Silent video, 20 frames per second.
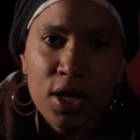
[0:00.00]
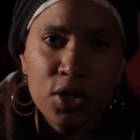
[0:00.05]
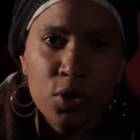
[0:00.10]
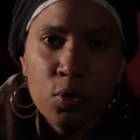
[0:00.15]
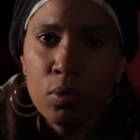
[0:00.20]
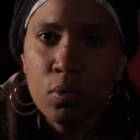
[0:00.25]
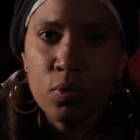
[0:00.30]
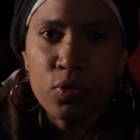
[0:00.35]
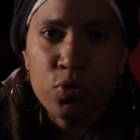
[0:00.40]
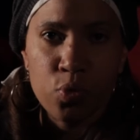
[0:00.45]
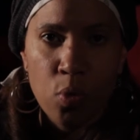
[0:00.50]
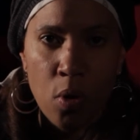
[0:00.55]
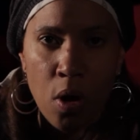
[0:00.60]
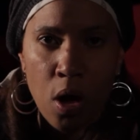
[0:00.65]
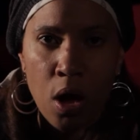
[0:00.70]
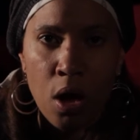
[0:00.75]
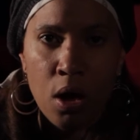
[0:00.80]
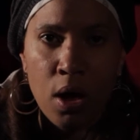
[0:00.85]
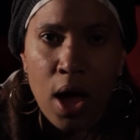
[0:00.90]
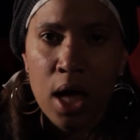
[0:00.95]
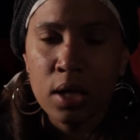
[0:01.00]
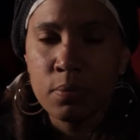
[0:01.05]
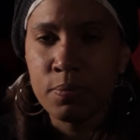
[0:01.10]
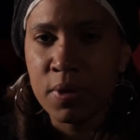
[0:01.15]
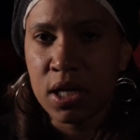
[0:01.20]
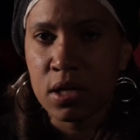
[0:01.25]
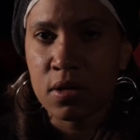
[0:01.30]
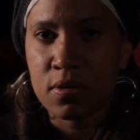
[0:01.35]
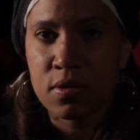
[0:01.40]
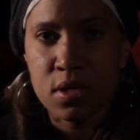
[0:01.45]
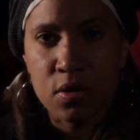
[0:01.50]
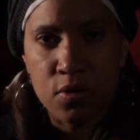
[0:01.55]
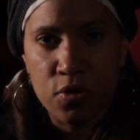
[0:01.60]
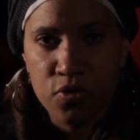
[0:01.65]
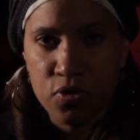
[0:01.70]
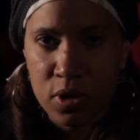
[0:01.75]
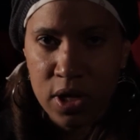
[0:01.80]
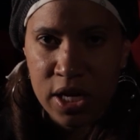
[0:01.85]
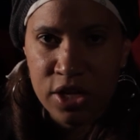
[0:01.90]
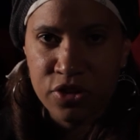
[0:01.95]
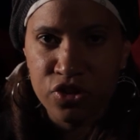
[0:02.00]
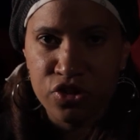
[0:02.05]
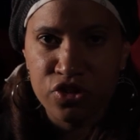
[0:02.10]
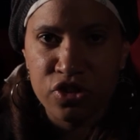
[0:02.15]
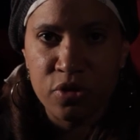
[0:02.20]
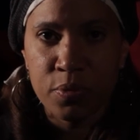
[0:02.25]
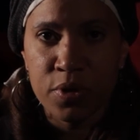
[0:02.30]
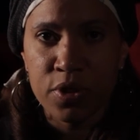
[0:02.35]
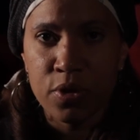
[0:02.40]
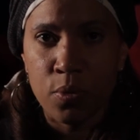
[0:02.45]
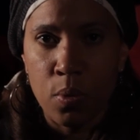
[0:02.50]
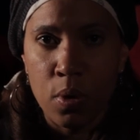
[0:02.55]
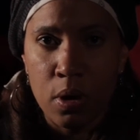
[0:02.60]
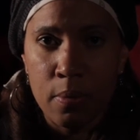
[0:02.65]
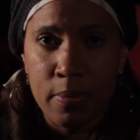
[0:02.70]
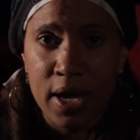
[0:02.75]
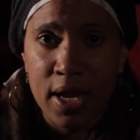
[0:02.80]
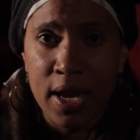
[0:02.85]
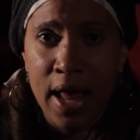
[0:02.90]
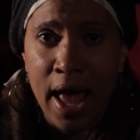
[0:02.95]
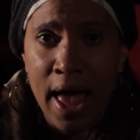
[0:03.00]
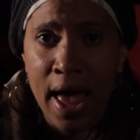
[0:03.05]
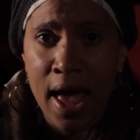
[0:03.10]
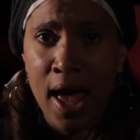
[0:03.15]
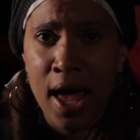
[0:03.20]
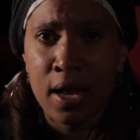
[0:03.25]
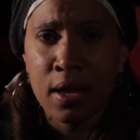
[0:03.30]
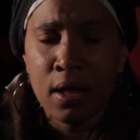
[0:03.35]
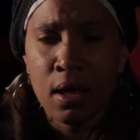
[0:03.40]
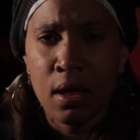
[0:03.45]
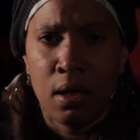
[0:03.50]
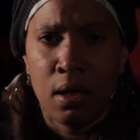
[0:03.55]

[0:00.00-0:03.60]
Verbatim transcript: I knew it was wrong. I'd be in a serious relationship with a woman and